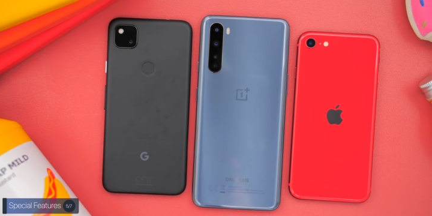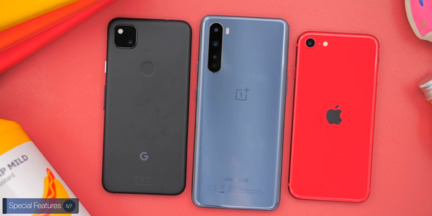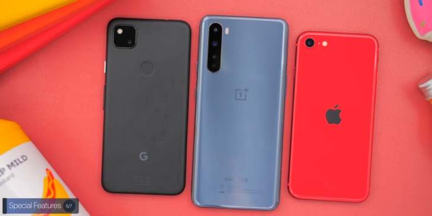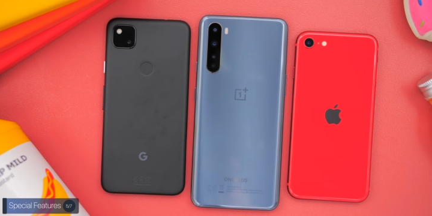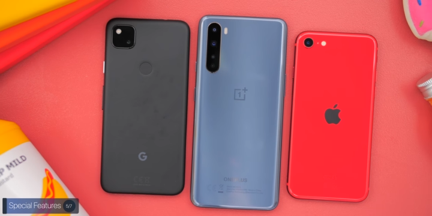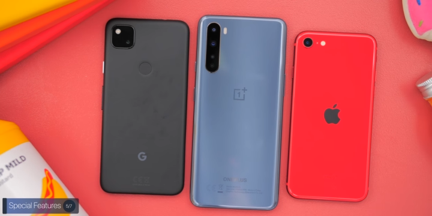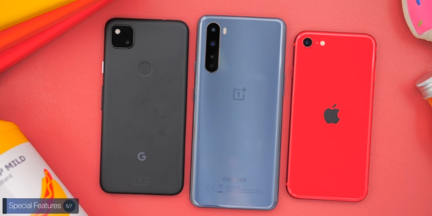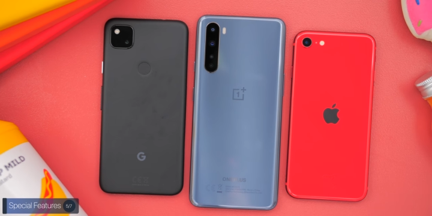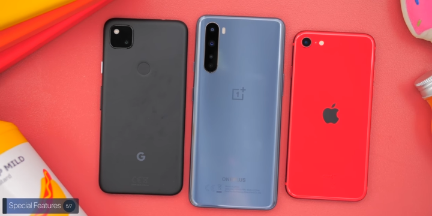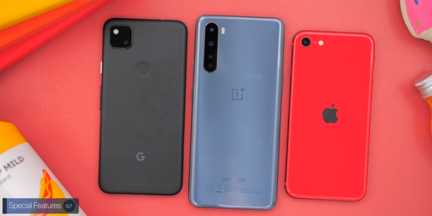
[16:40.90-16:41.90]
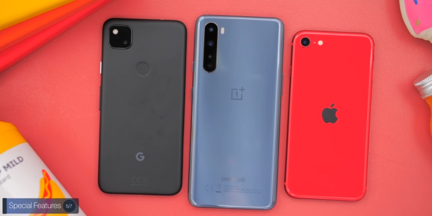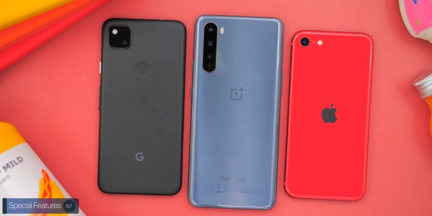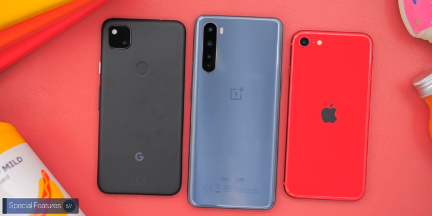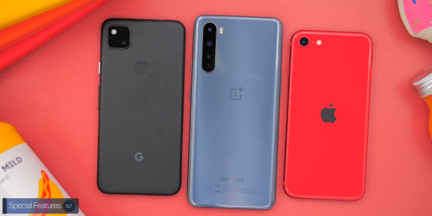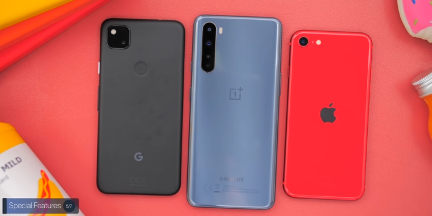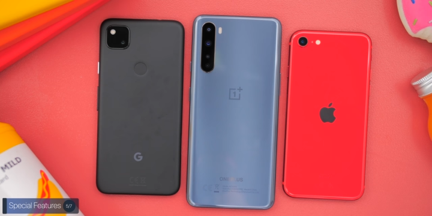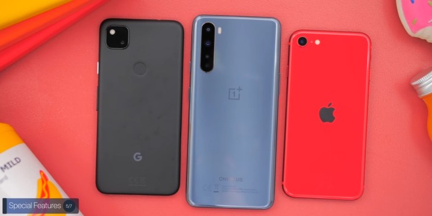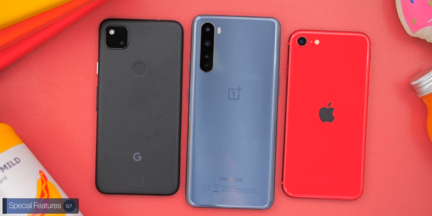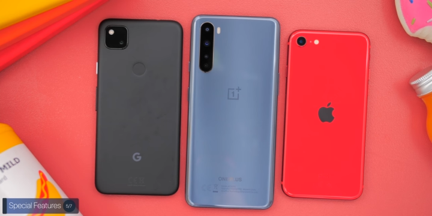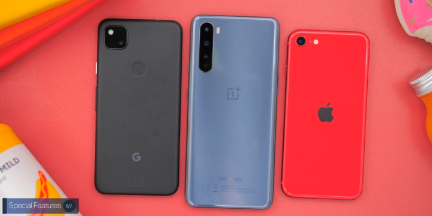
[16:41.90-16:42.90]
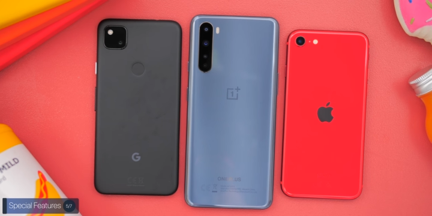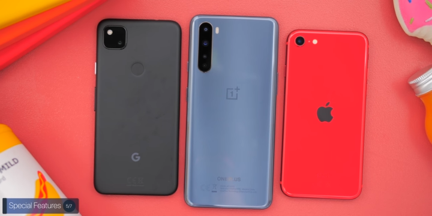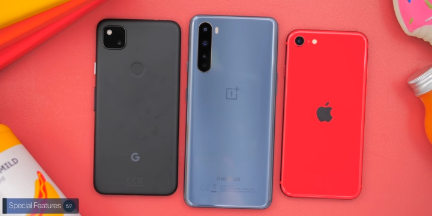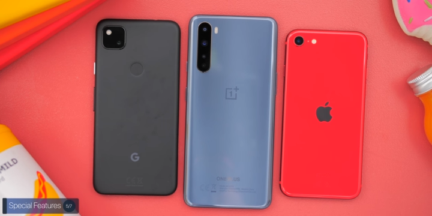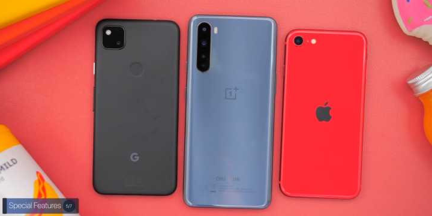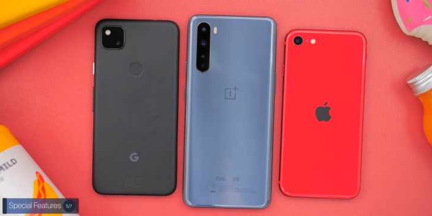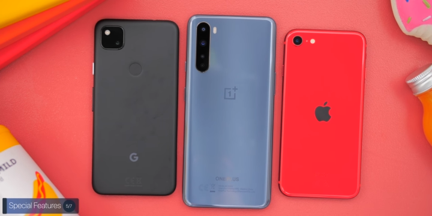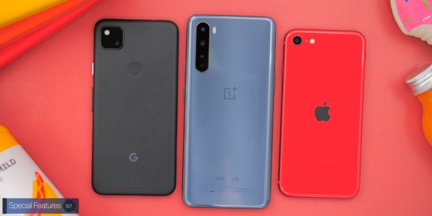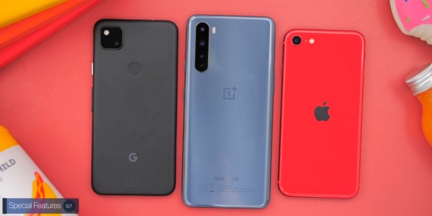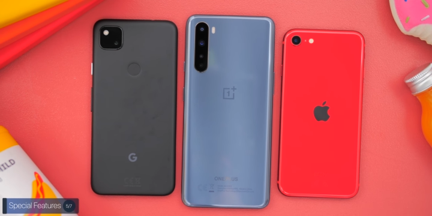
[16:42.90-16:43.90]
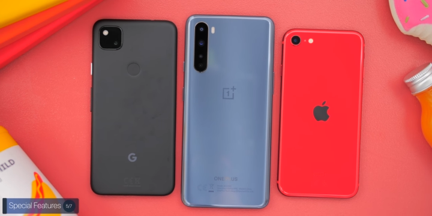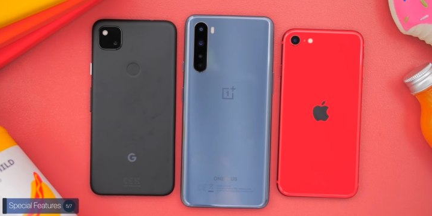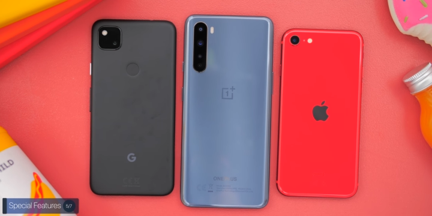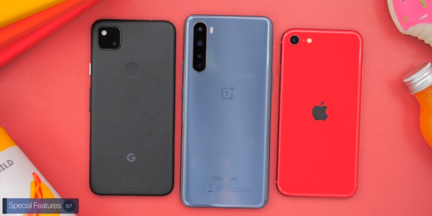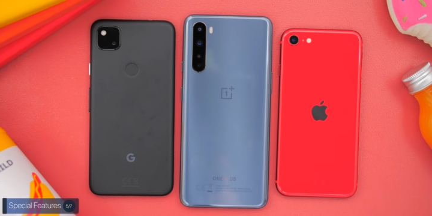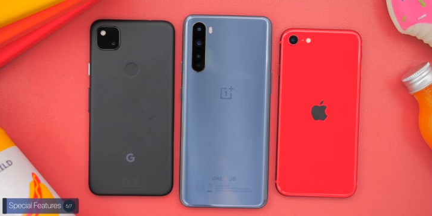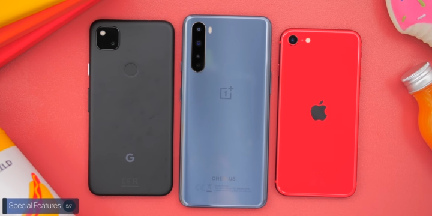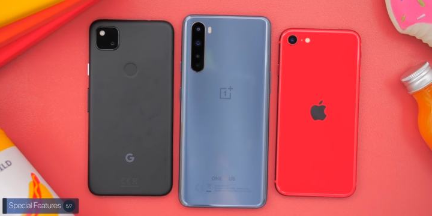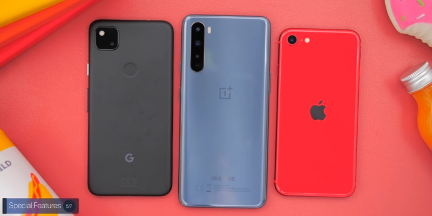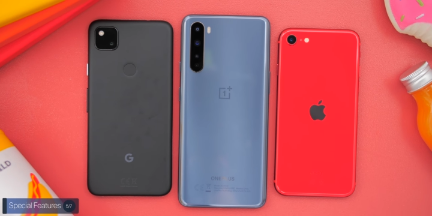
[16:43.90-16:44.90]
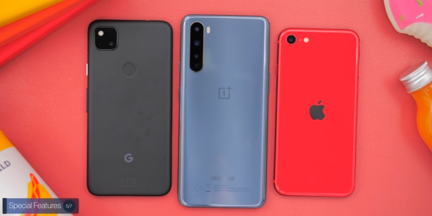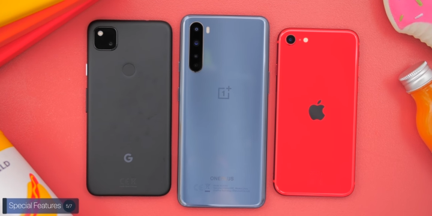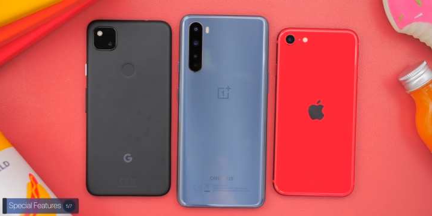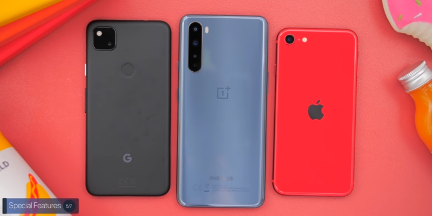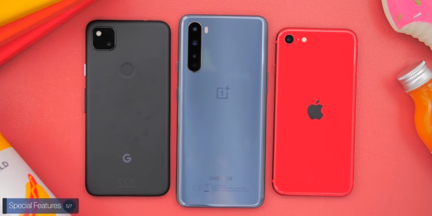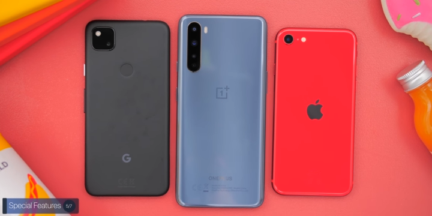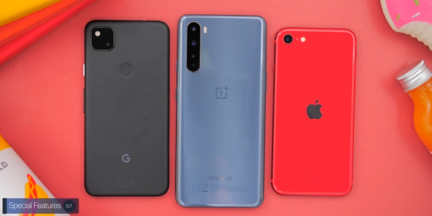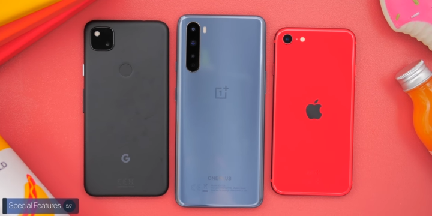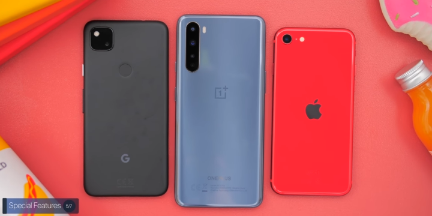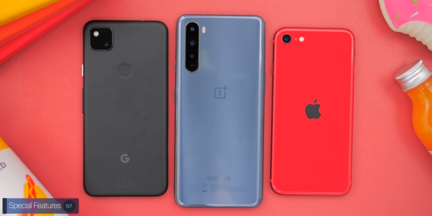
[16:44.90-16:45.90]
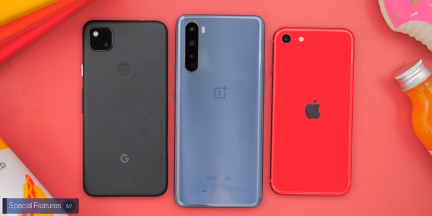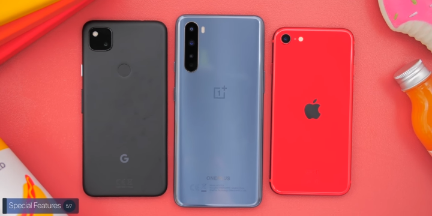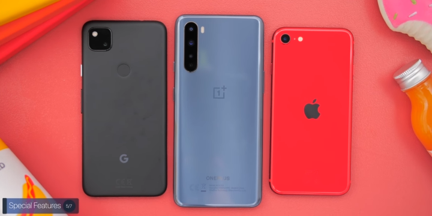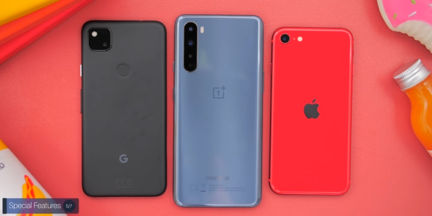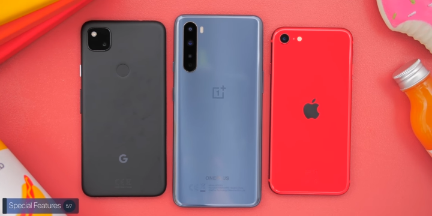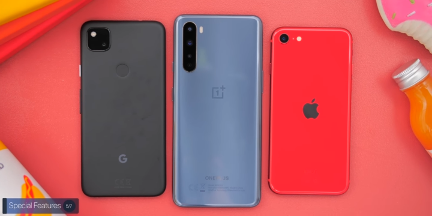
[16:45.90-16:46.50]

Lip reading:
(no speaker visible)